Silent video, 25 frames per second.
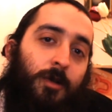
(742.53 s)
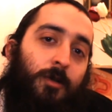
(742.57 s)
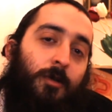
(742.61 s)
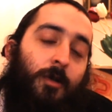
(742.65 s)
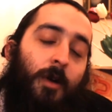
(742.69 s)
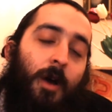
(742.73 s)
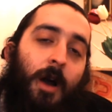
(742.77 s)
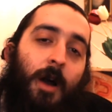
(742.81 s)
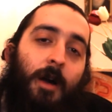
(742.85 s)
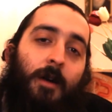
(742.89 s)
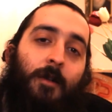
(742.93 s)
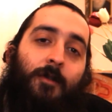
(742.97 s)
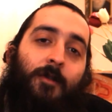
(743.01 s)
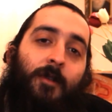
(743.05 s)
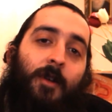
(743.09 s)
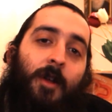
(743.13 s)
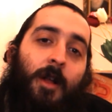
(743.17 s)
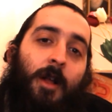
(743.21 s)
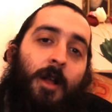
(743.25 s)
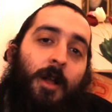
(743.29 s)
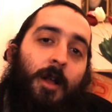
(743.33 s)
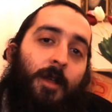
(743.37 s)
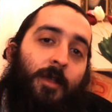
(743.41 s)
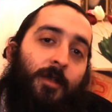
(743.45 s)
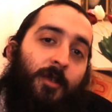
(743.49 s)
You have
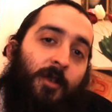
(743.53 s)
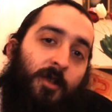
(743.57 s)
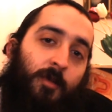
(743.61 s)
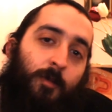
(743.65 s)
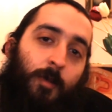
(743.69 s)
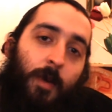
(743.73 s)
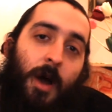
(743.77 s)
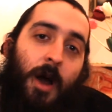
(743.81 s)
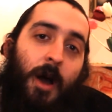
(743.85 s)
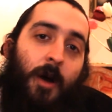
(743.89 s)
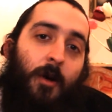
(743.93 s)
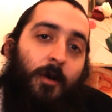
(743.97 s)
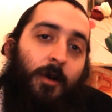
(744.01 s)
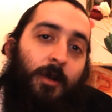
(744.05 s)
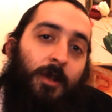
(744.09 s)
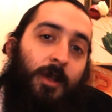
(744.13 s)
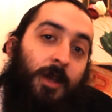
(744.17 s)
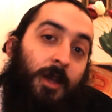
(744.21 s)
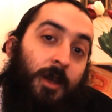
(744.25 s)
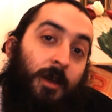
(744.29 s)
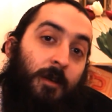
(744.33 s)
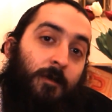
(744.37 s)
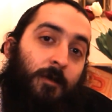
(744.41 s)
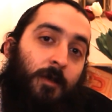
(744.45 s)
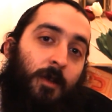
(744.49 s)
this power to
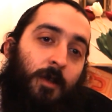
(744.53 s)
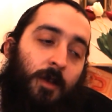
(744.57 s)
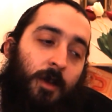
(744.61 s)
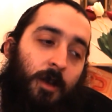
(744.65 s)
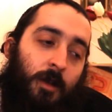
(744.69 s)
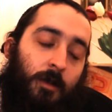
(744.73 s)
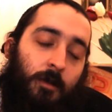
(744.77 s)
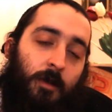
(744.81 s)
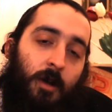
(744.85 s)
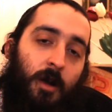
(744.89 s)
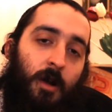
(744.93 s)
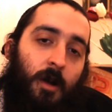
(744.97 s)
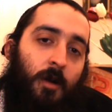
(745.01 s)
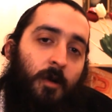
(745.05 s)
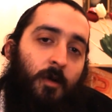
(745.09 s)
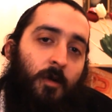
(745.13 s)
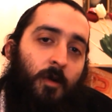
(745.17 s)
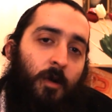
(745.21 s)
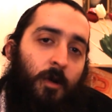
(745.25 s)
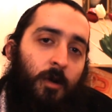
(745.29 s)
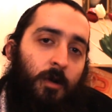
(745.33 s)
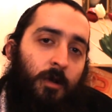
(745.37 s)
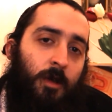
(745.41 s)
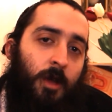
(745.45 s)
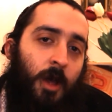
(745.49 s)
give to the entire
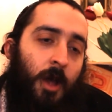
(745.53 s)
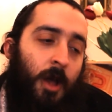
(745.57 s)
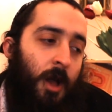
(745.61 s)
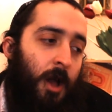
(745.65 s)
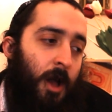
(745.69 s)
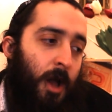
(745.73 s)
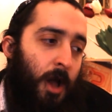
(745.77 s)
world.